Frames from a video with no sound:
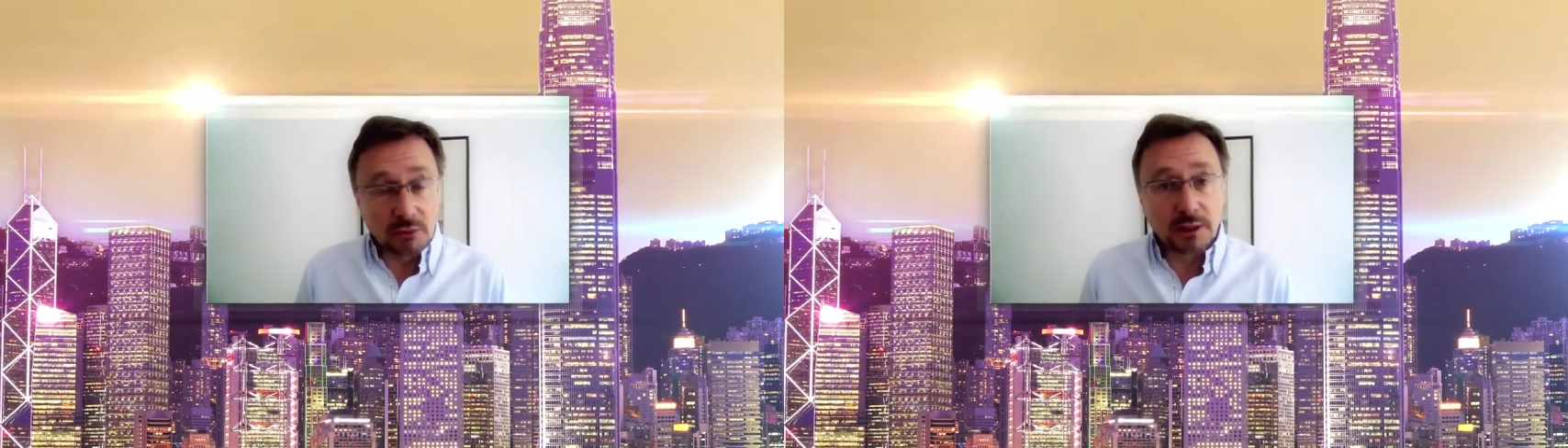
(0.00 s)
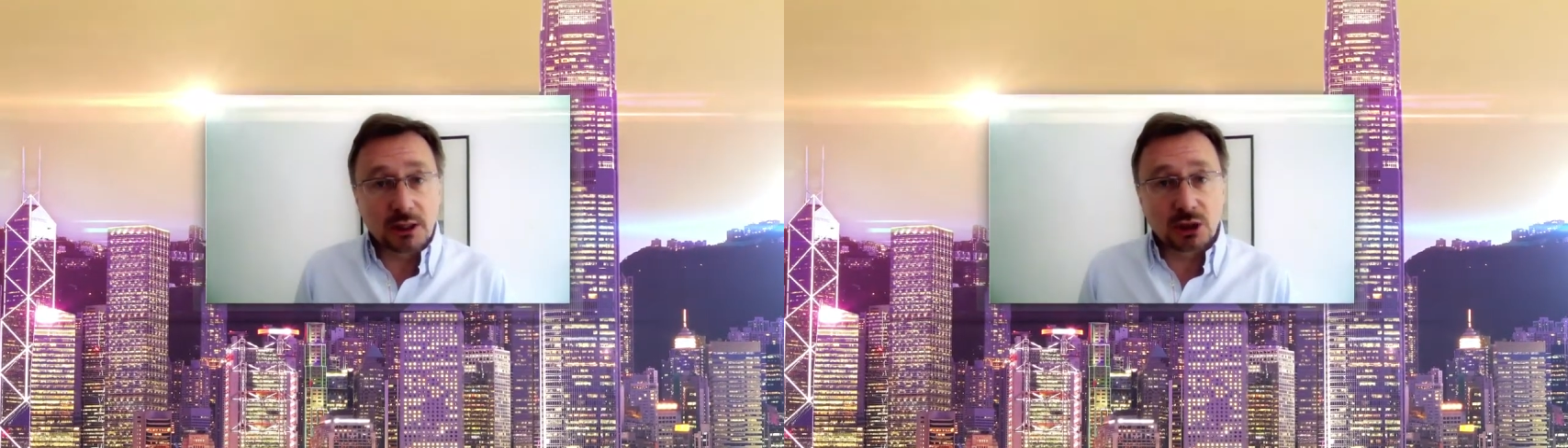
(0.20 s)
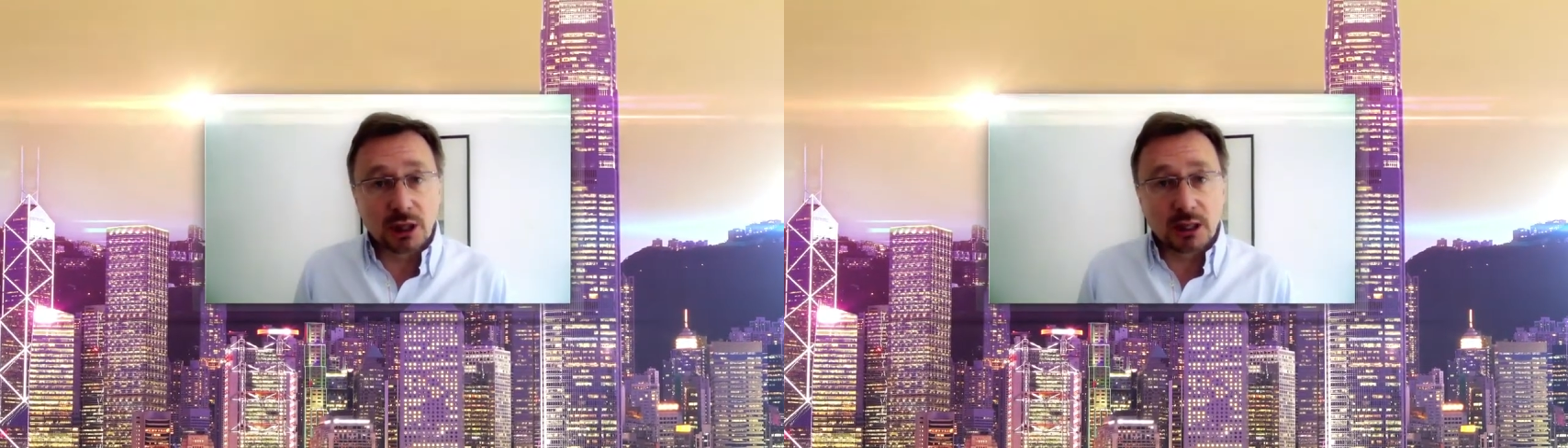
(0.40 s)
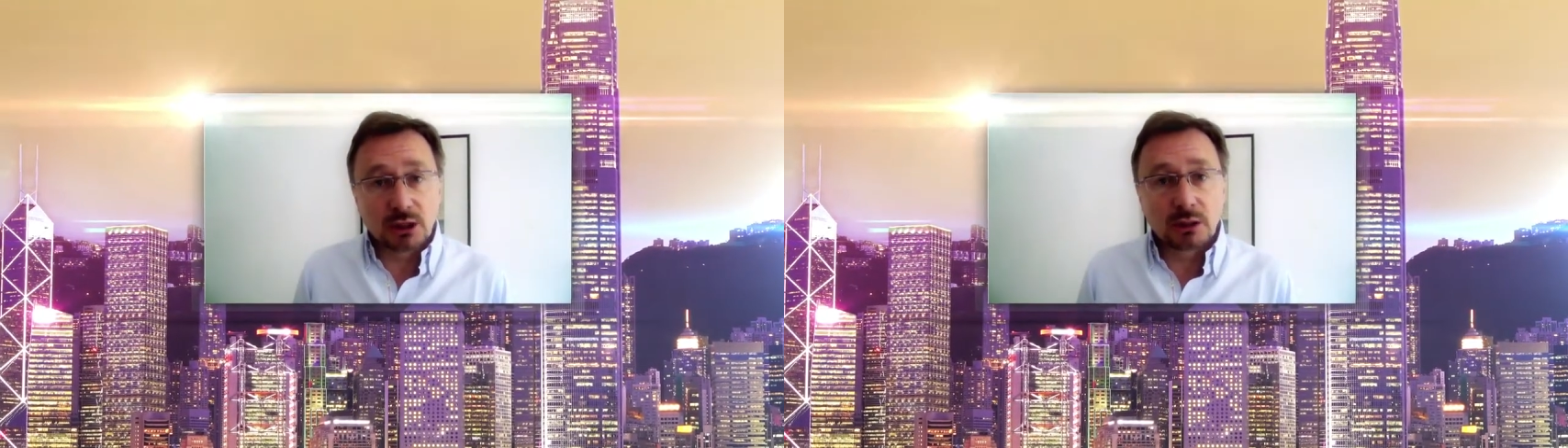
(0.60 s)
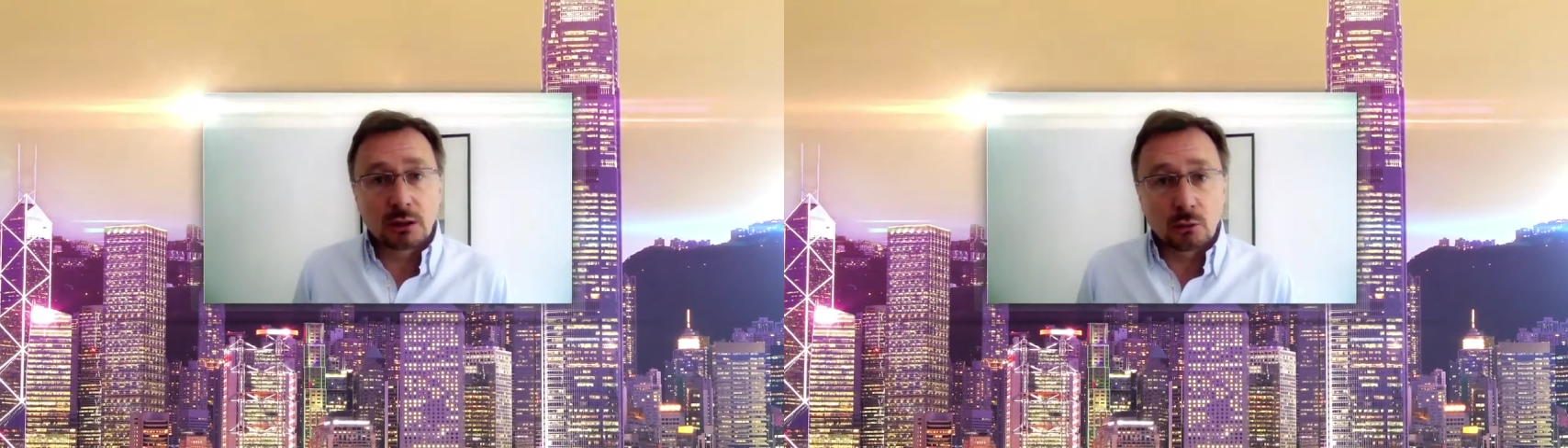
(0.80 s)
need to
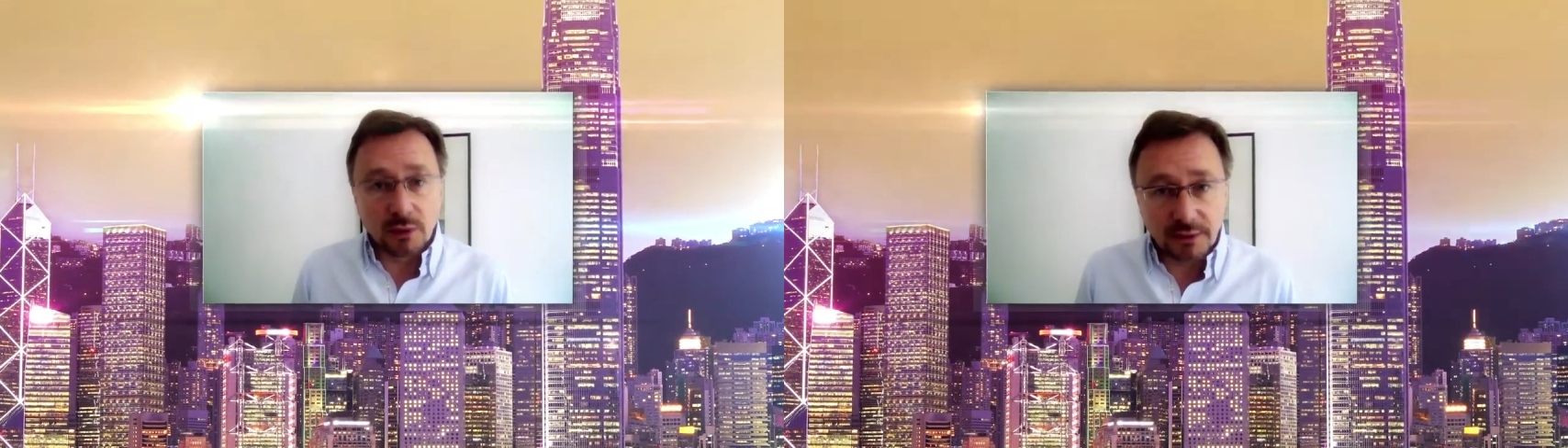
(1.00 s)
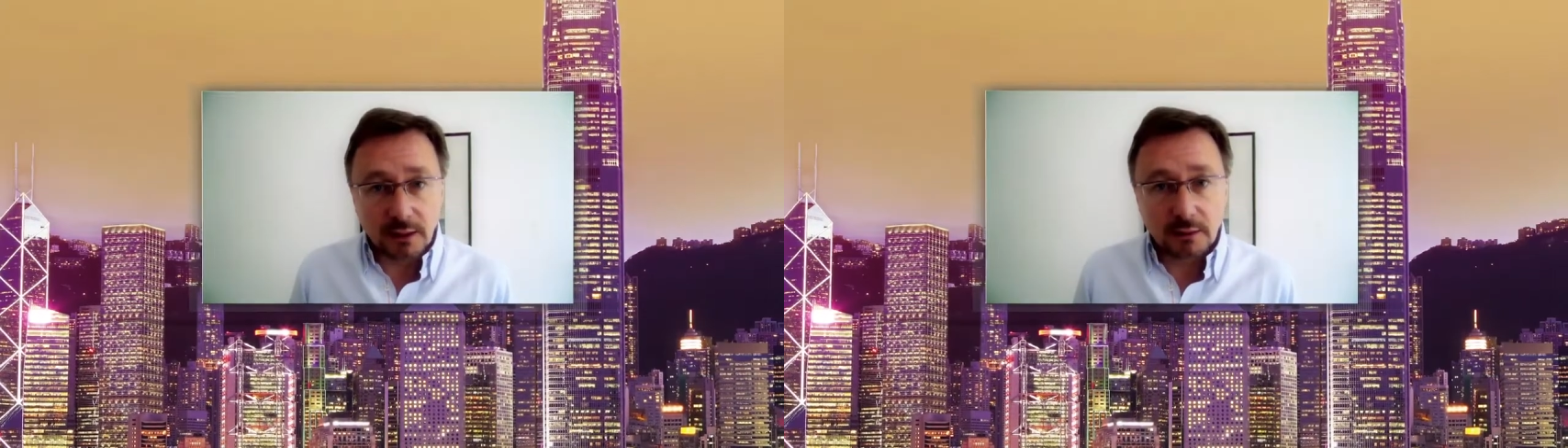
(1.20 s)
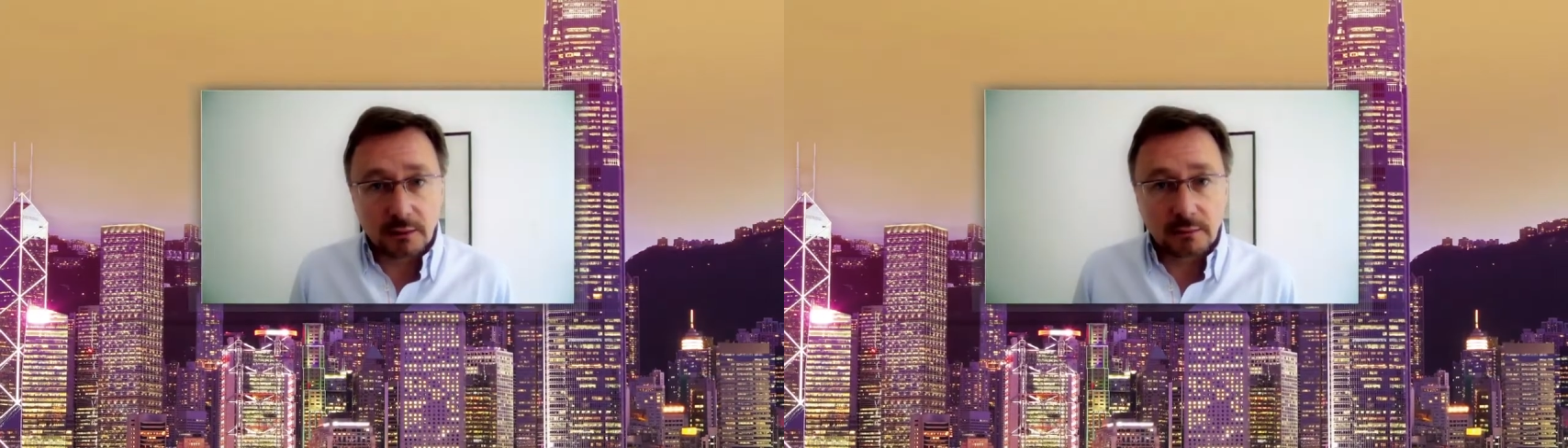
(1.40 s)
change with it.